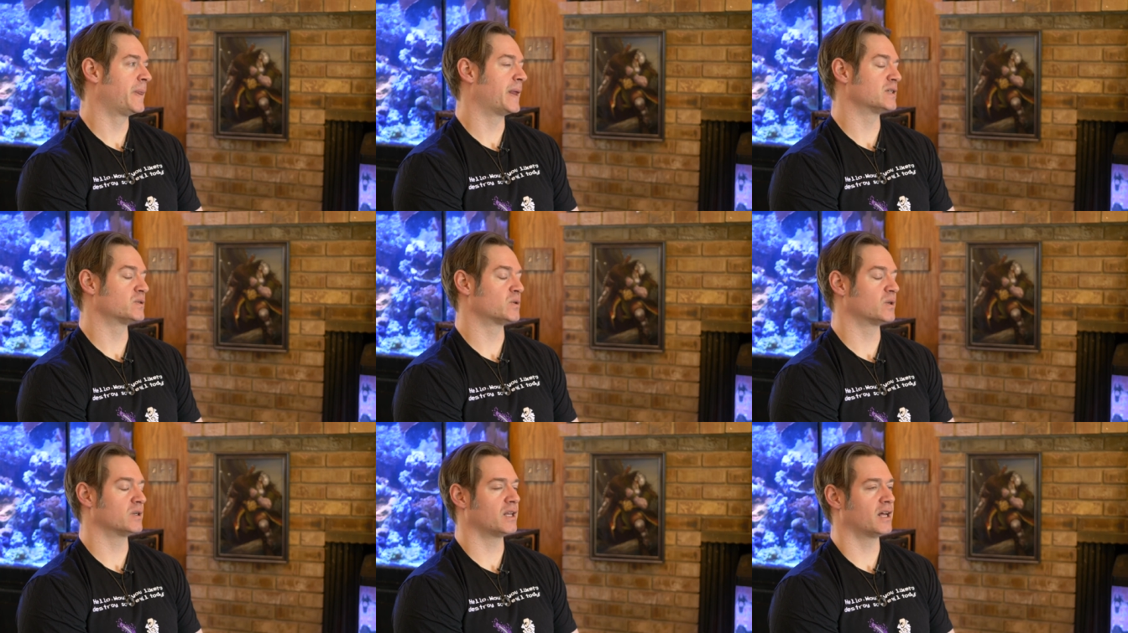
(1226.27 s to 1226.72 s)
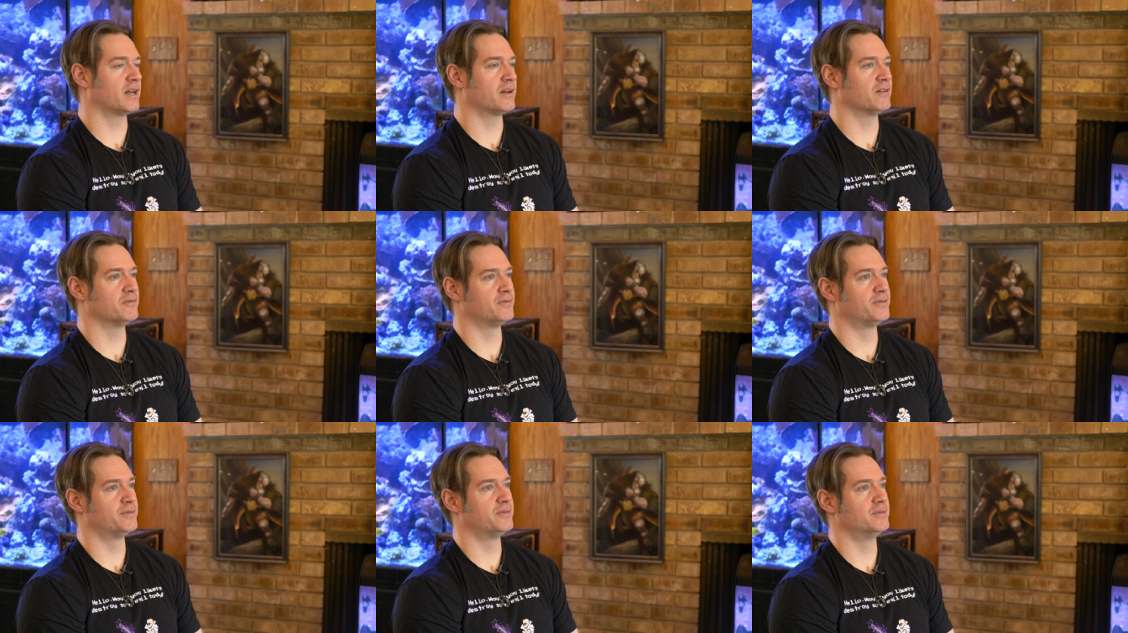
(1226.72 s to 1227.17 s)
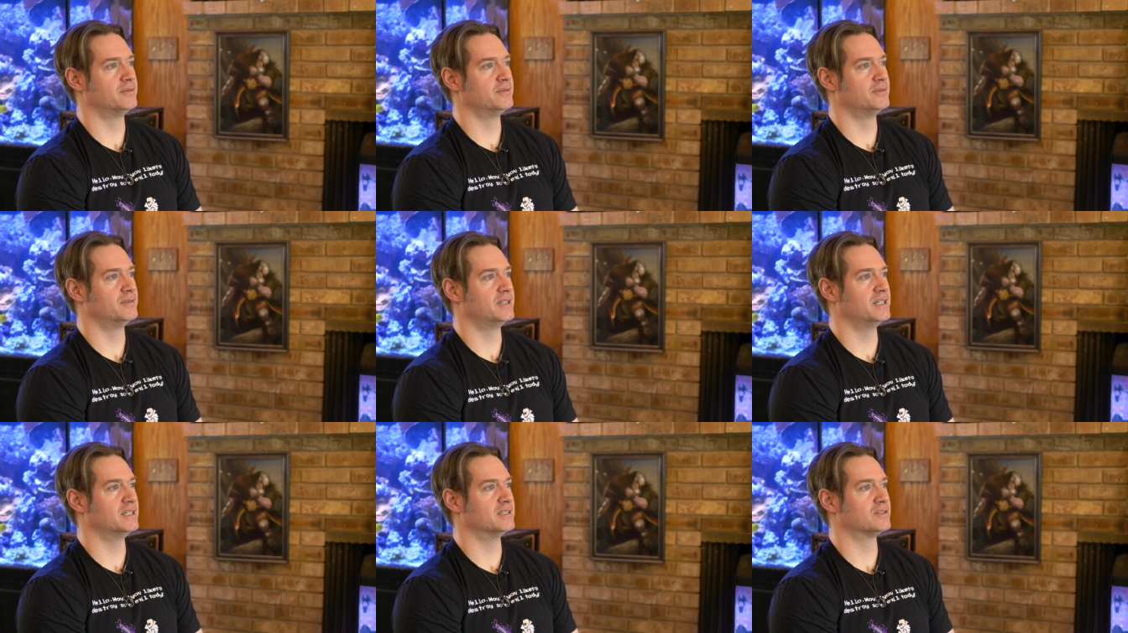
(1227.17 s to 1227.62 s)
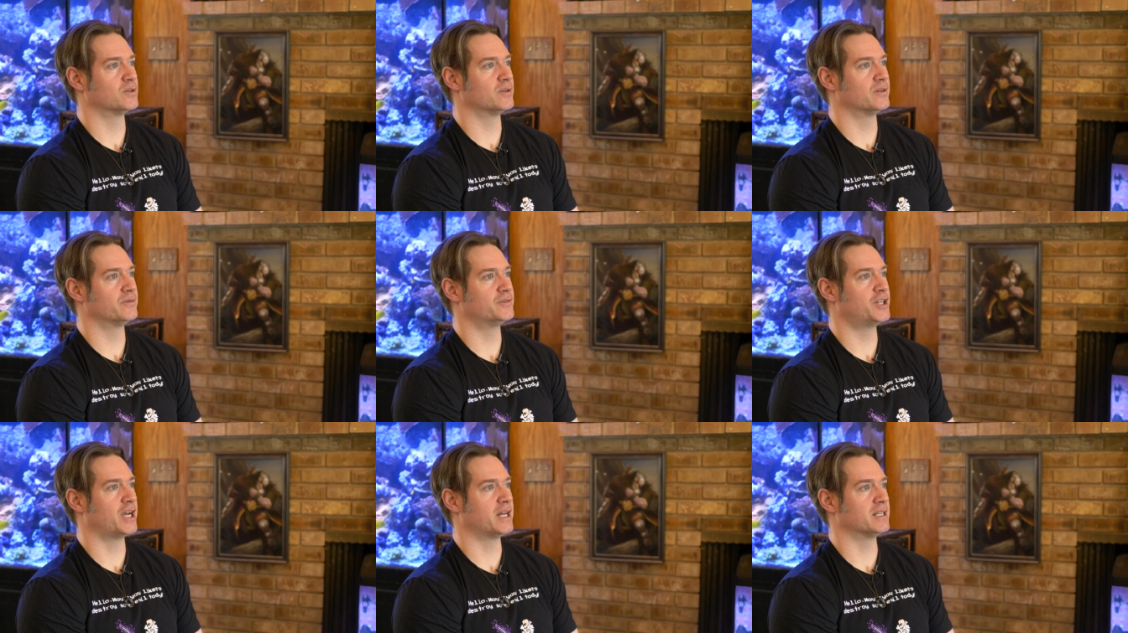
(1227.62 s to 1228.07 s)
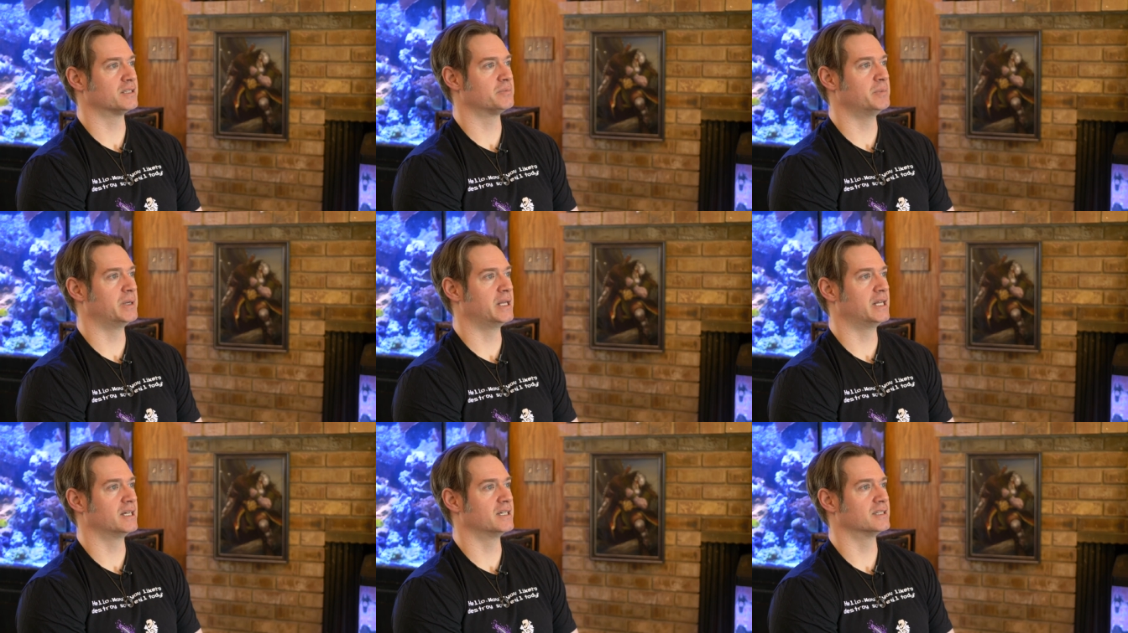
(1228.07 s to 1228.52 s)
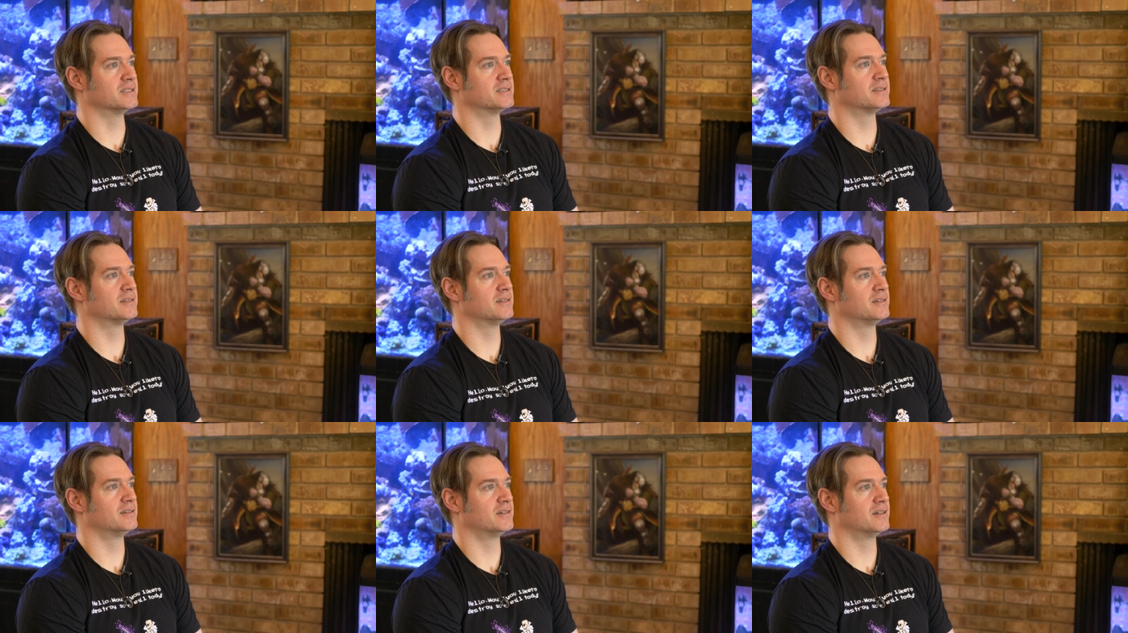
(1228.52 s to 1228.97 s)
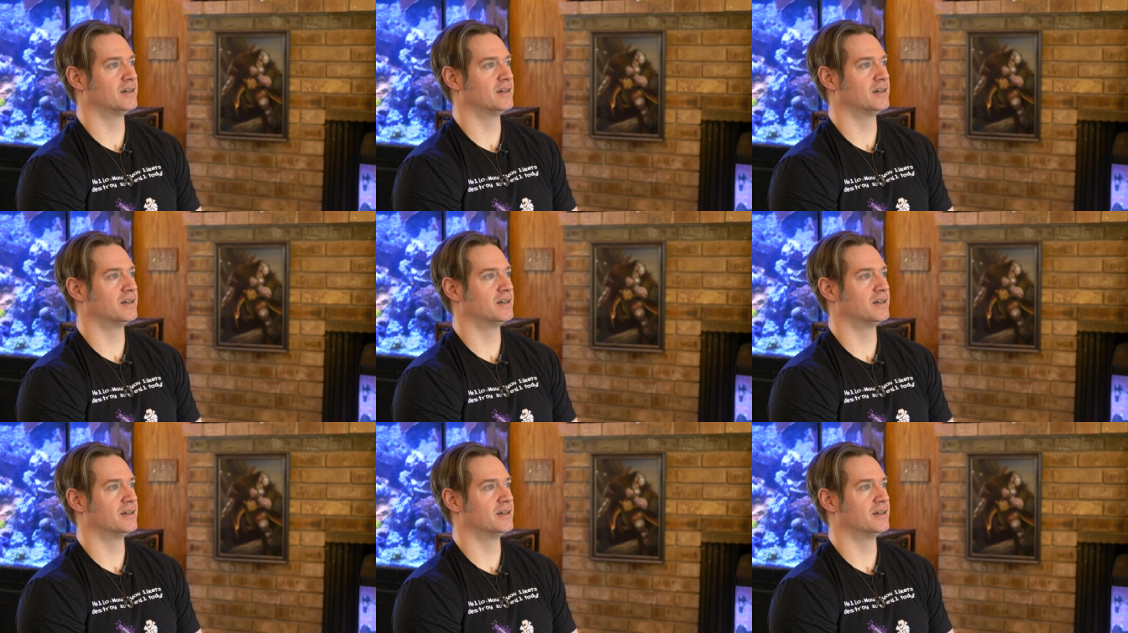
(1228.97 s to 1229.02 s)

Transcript: That's where a lot of these sort of chance meetings